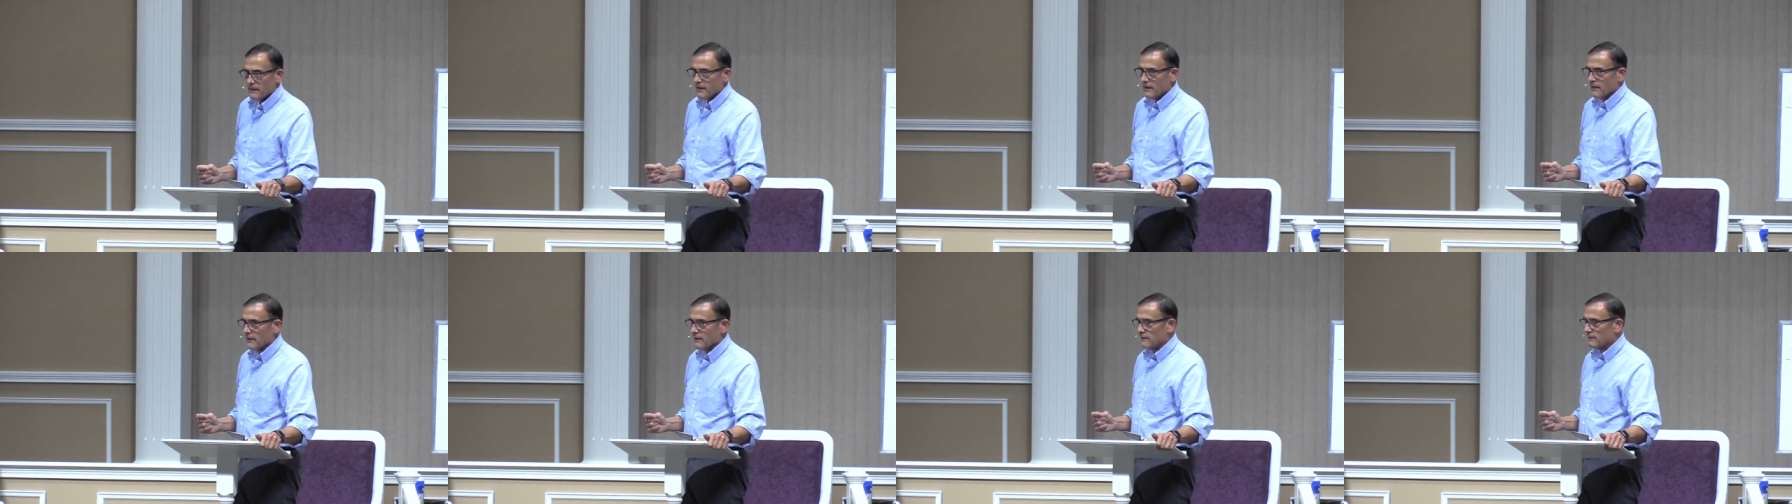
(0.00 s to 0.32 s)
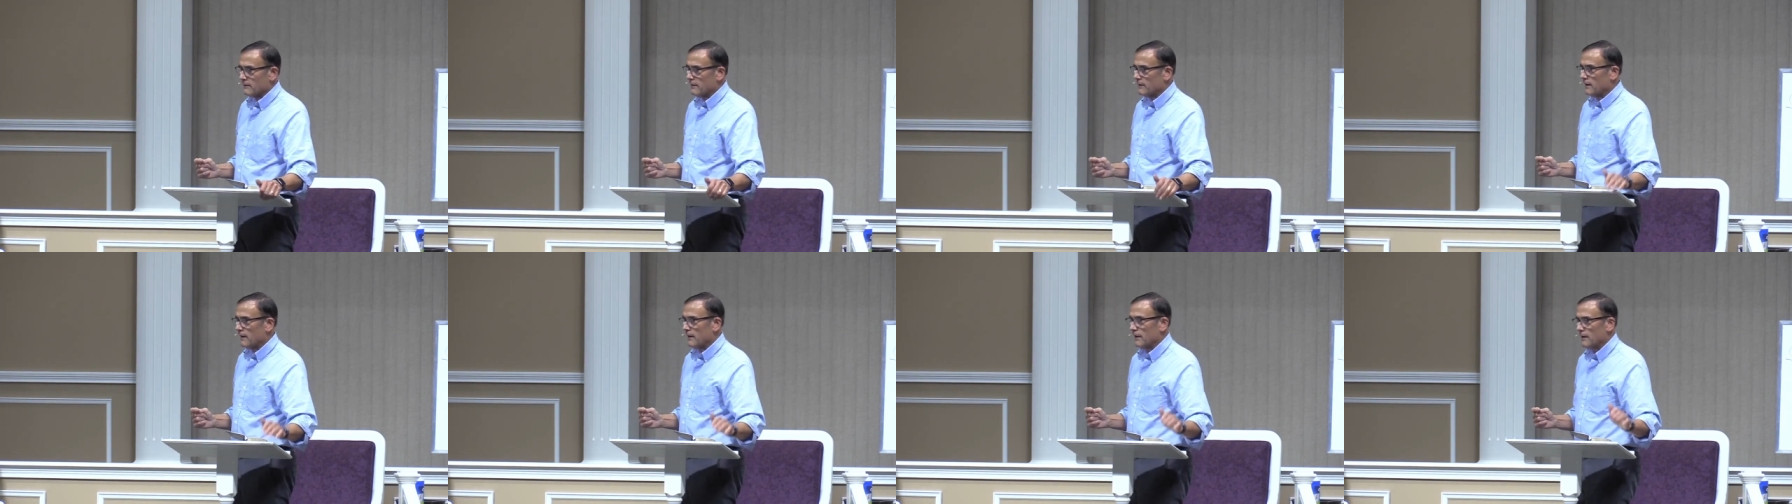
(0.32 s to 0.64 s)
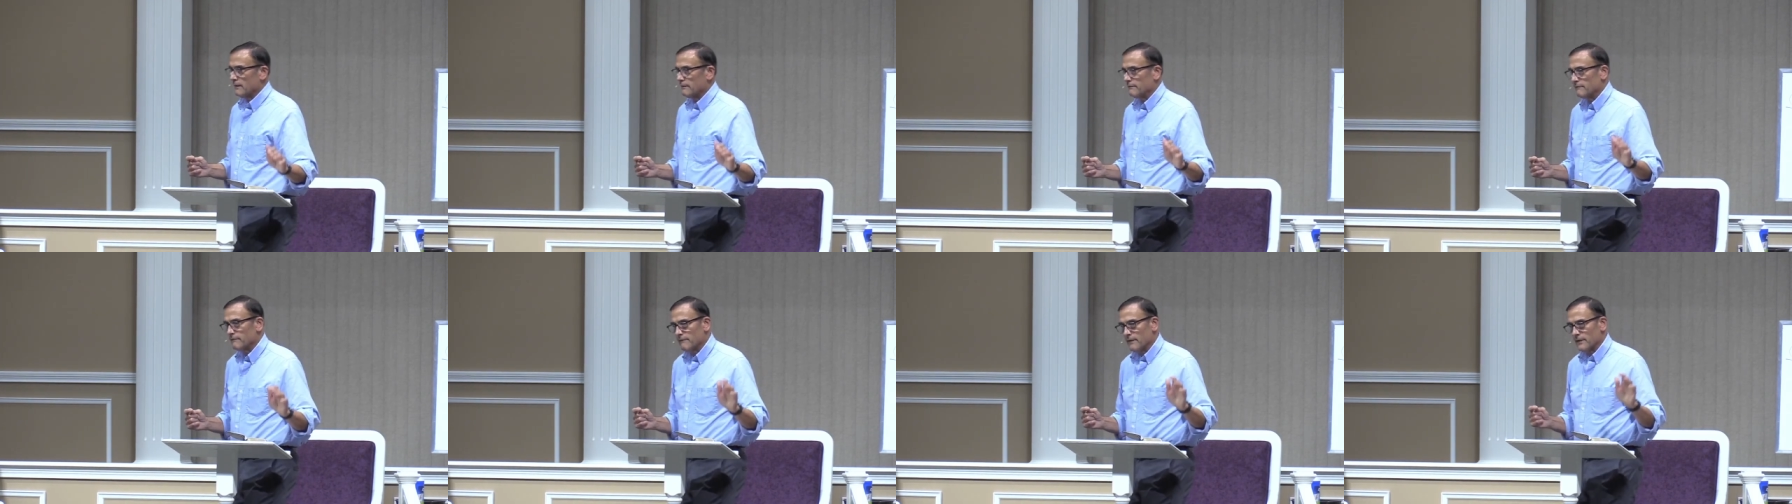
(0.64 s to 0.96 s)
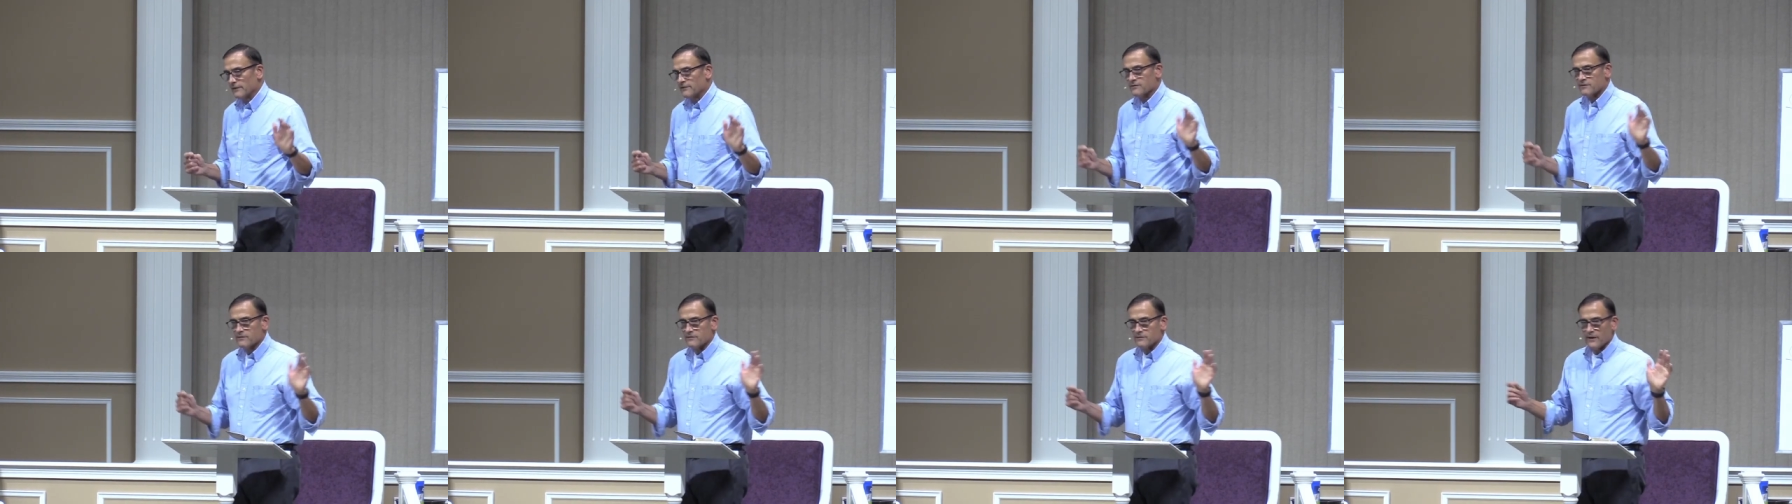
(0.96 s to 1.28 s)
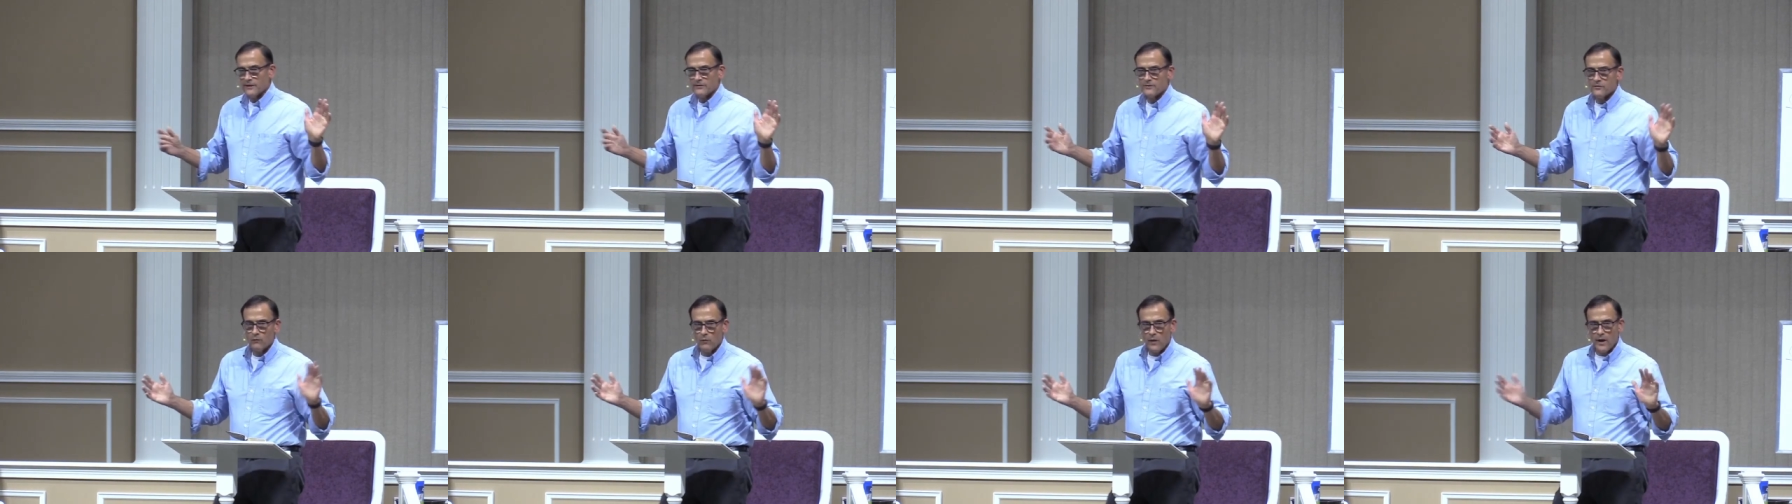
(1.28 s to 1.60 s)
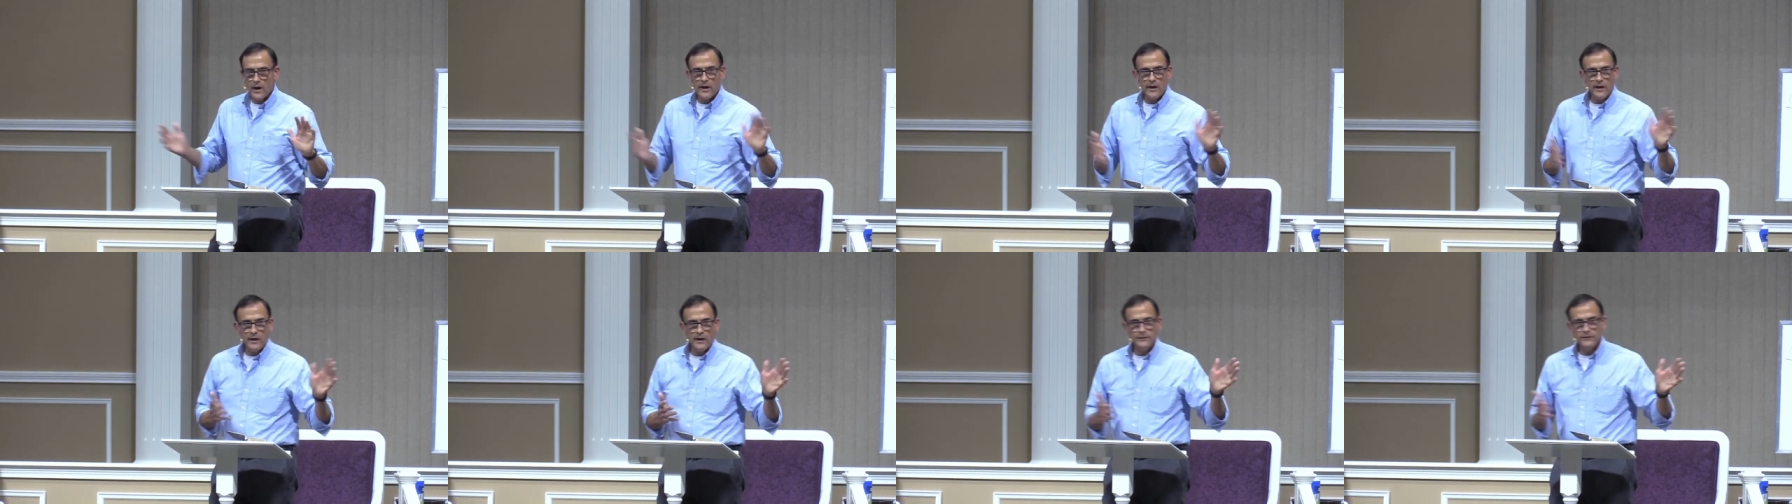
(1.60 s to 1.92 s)
and, and it's, it's
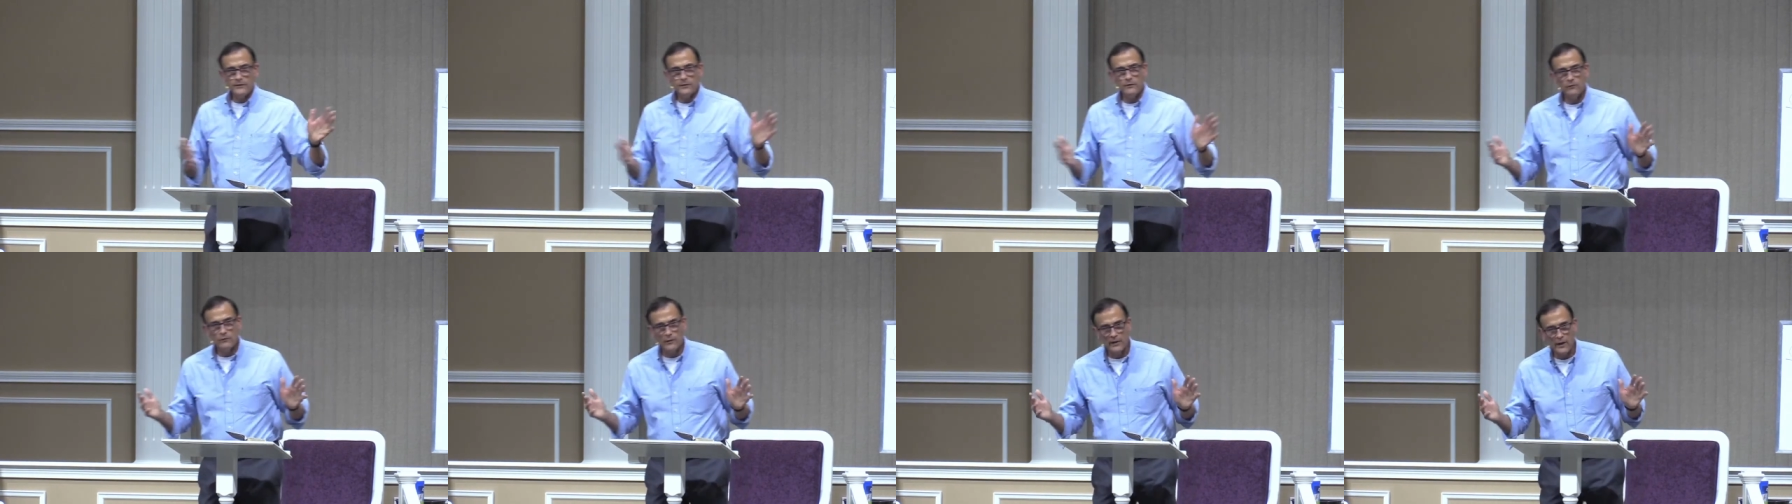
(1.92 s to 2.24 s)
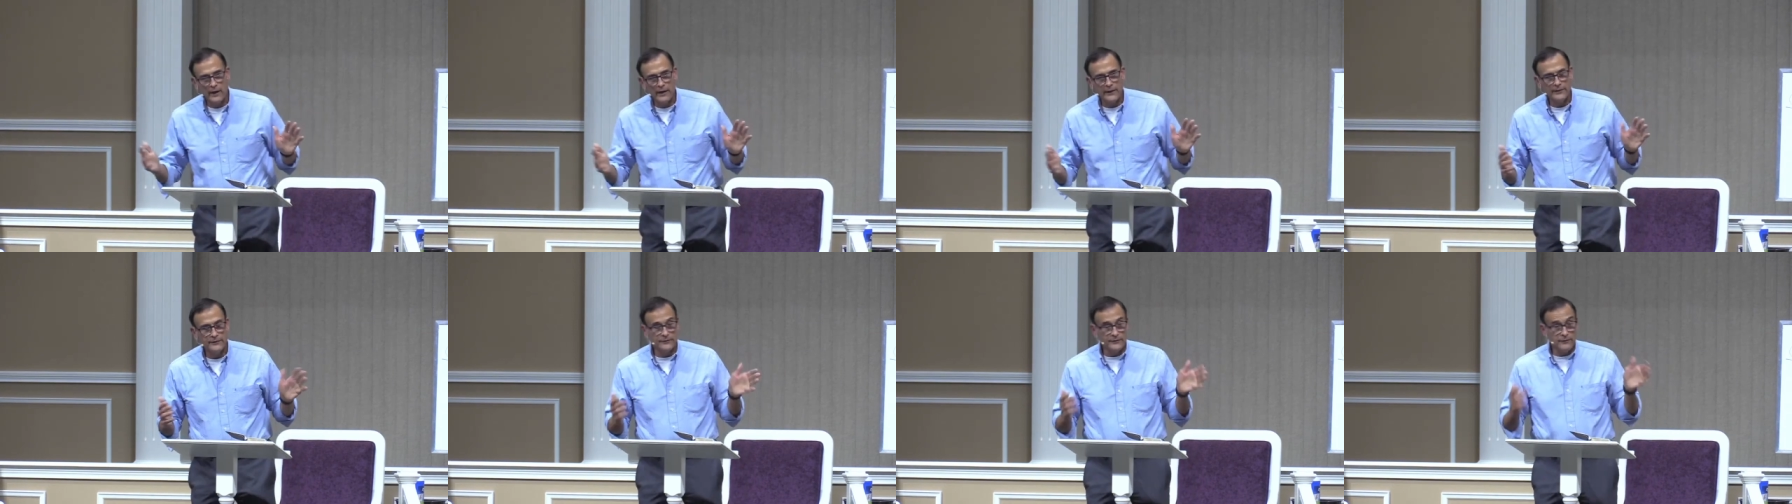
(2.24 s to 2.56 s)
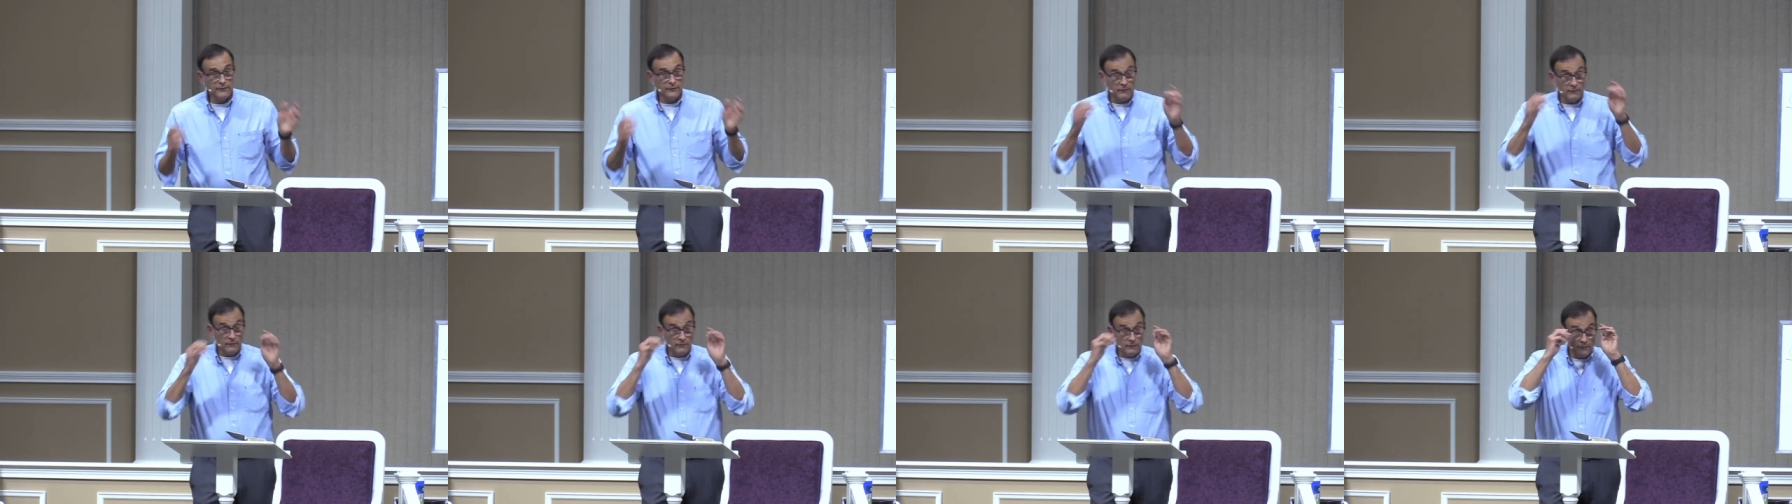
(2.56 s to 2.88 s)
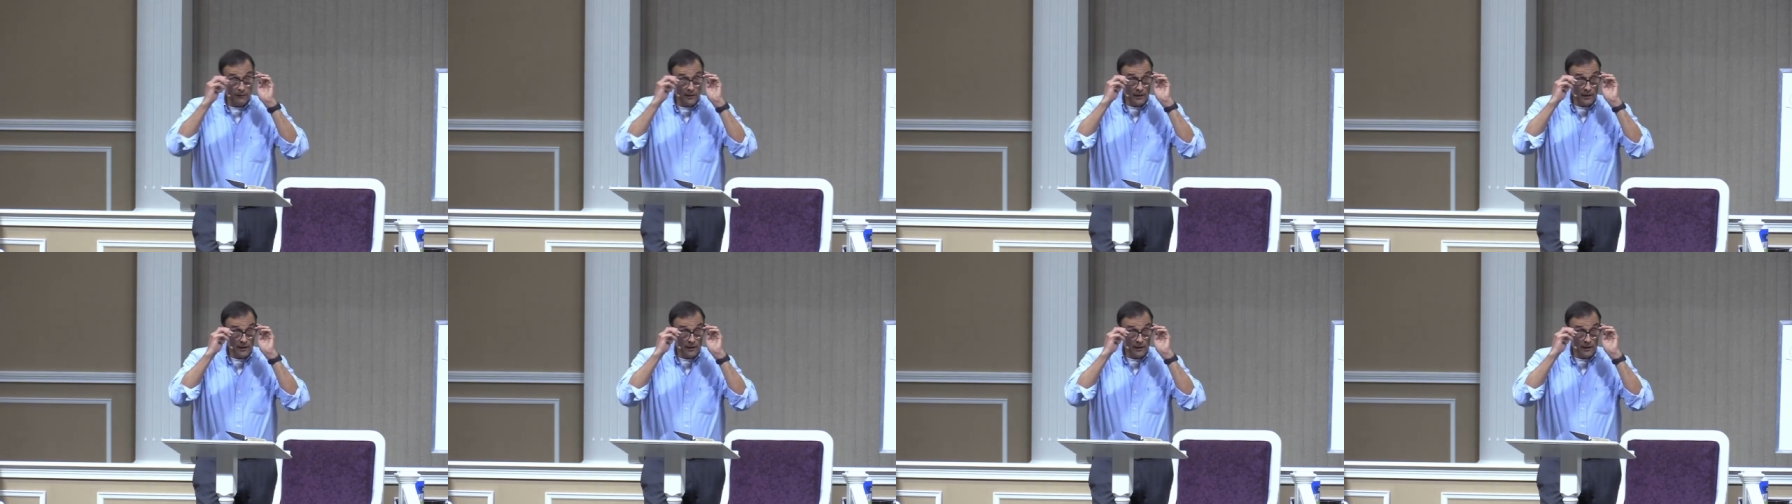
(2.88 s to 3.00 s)
why I do what I do,